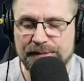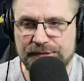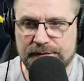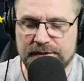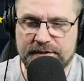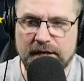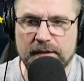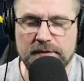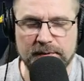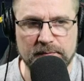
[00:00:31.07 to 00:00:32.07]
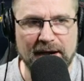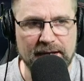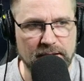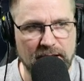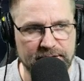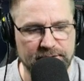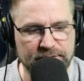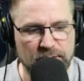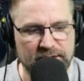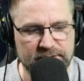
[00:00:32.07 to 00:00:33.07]
this character be modded a lot of
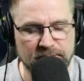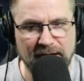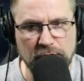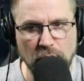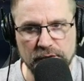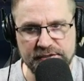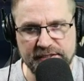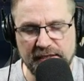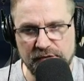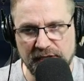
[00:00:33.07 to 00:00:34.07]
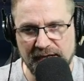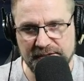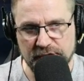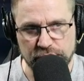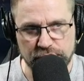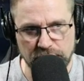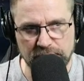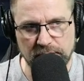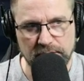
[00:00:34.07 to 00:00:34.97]
different ways. My goal is to give you guys a good